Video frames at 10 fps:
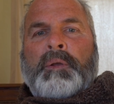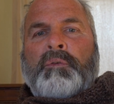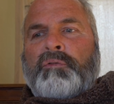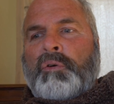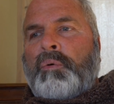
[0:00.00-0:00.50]

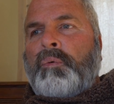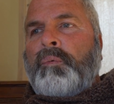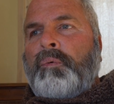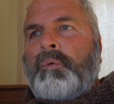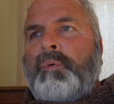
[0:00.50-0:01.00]
So,
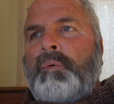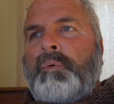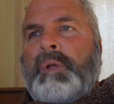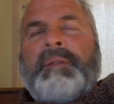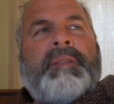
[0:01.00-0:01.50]

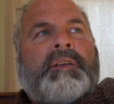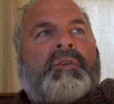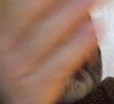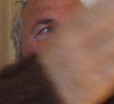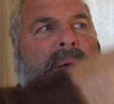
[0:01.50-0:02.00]
and then
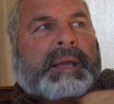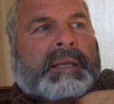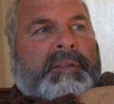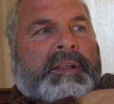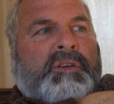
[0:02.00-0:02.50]
you go
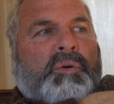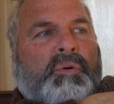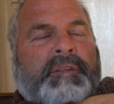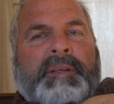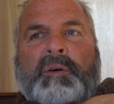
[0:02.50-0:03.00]
back, and then you go
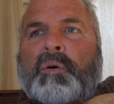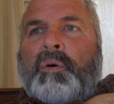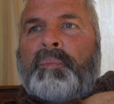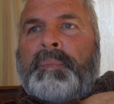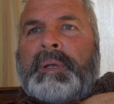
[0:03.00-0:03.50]
into the
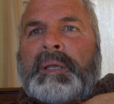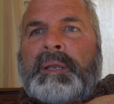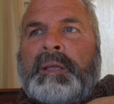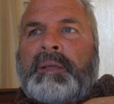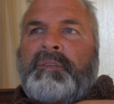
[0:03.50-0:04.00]
home,
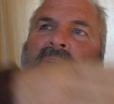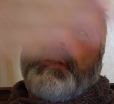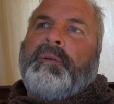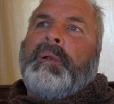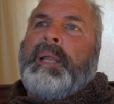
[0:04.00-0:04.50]
and it's
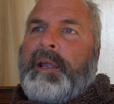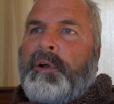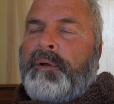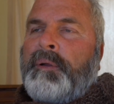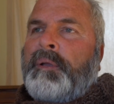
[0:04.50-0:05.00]
another
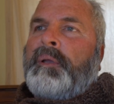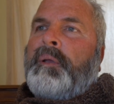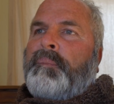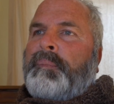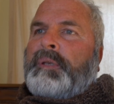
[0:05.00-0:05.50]
layer
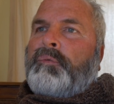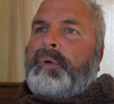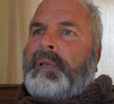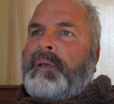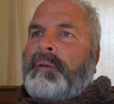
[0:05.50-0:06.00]

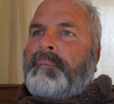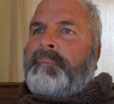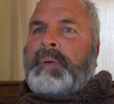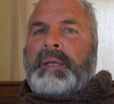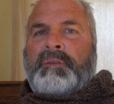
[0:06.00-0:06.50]
between
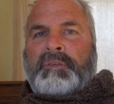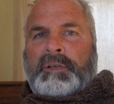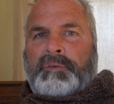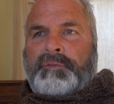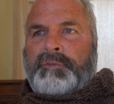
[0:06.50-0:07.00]

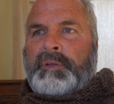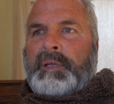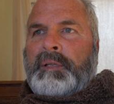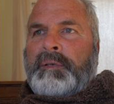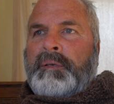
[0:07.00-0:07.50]
myself
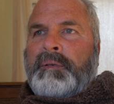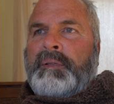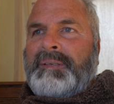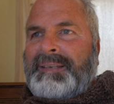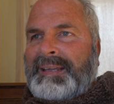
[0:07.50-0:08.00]
and
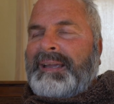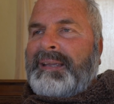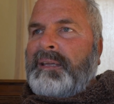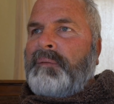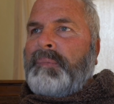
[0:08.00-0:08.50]
the
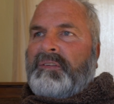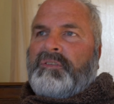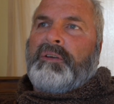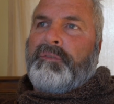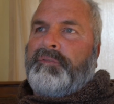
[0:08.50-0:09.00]
deck, and
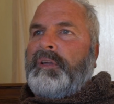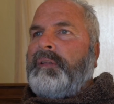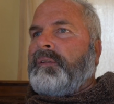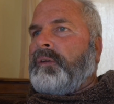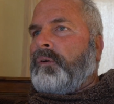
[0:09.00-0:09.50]
myself
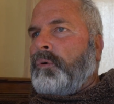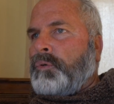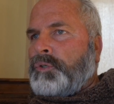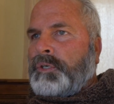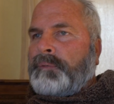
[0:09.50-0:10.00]
and the
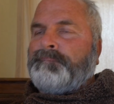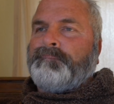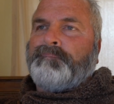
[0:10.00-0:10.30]
ocean.